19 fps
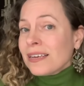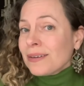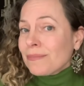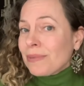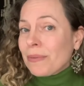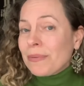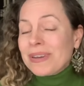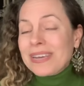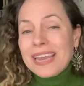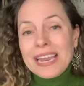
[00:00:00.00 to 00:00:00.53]

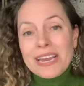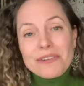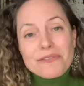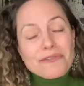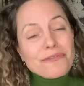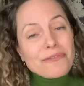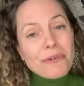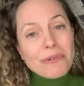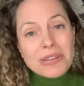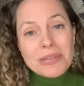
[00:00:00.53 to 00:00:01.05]
but we can't
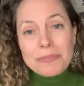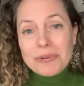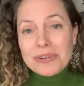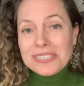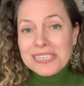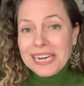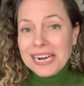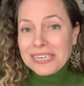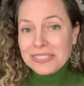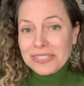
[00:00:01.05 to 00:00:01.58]
fully
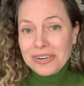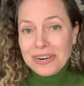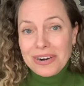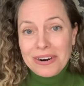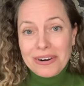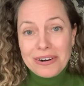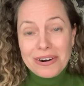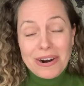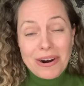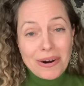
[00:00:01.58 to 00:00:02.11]
protect
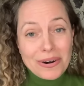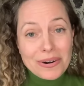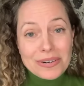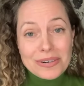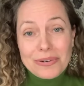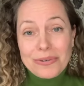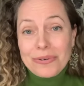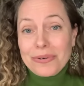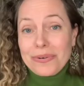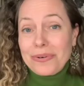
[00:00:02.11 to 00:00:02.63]
our
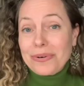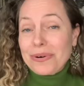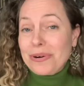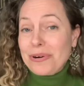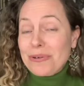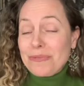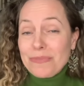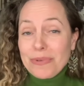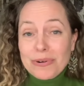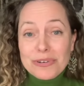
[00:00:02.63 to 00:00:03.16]
heart or
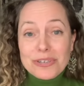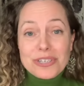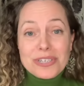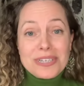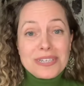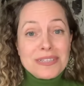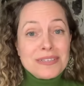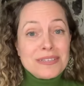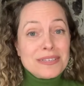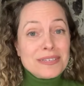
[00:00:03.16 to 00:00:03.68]
our
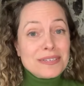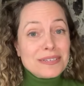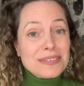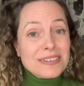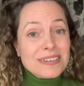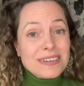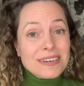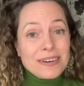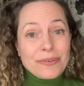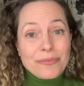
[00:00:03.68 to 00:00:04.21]
emotions
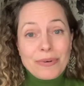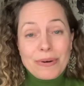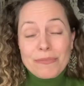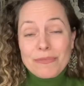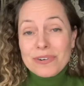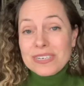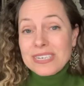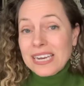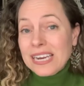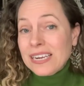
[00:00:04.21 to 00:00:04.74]
when
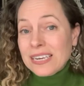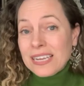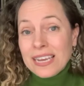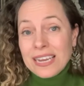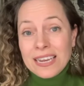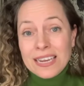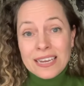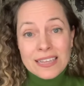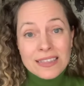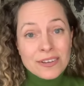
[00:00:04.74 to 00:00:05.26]
we're
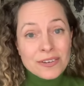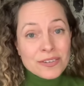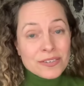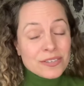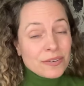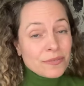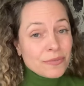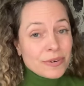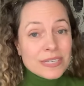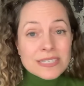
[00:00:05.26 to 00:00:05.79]
dating. There's
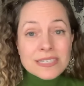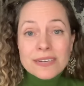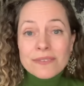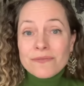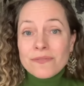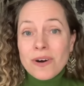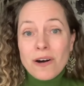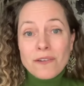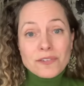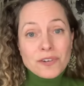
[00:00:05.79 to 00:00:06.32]
a risk
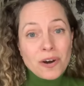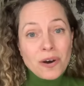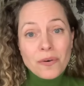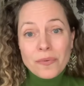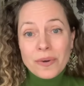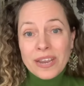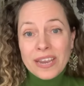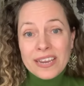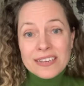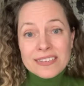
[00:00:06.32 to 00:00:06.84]
involved
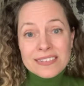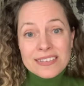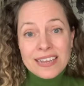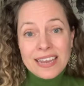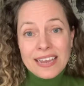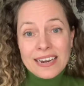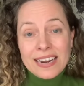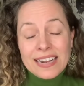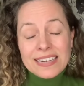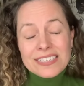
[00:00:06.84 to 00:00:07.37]
always.
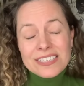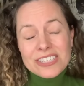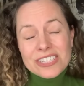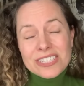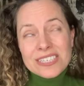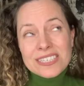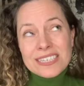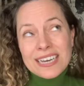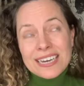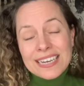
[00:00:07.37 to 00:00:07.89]
And it
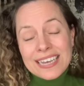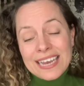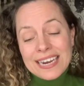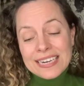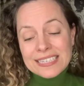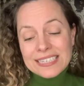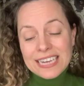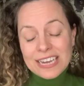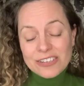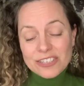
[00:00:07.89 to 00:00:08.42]
just, again,
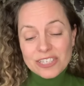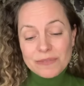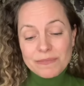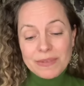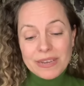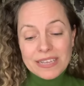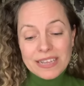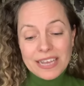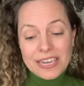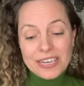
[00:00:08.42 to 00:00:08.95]
it sounds to
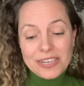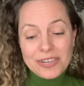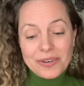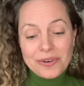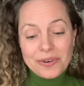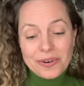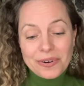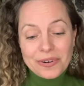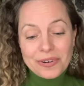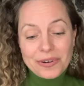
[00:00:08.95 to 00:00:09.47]
me like
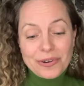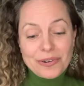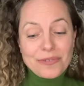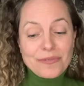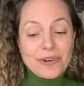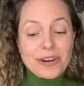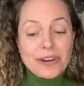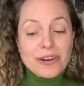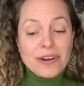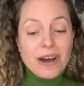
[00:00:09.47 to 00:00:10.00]
you're
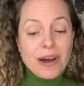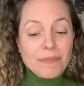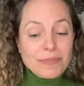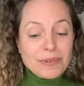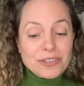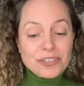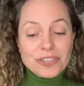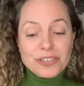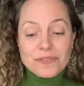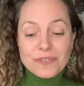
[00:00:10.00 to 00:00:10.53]
very
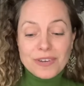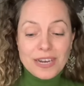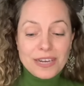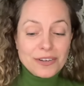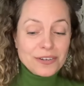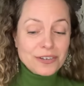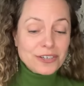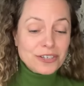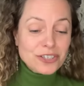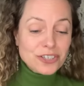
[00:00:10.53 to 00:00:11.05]
accomplished. You've got
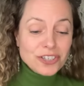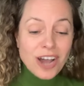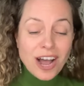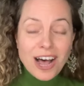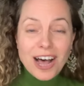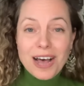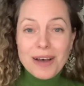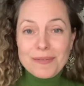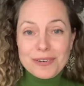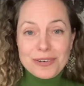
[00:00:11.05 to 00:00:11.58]
a good
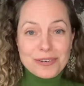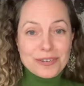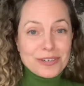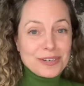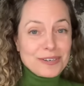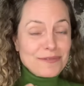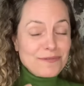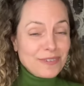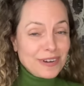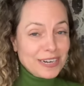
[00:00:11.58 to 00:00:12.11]
job and you're in
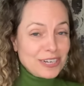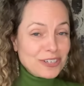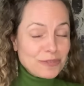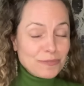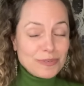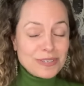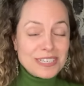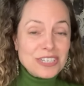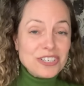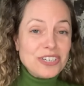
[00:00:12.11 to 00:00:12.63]
good financial
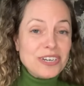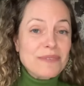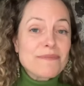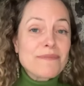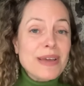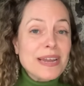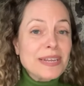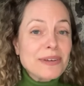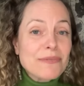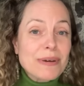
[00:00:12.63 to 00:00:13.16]
position, and
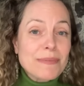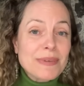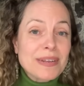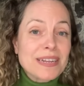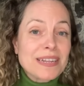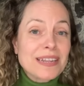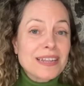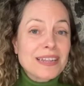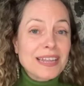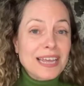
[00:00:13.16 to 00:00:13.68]
many
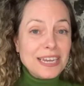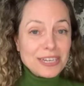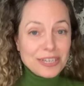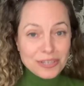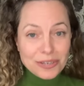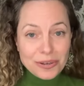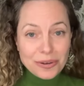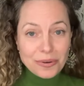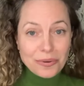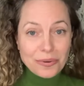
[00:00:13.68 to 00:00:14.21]
women like
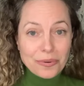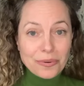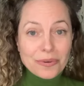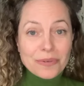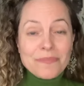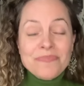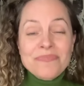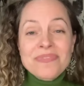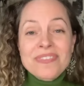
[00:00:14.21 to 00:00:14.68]
you.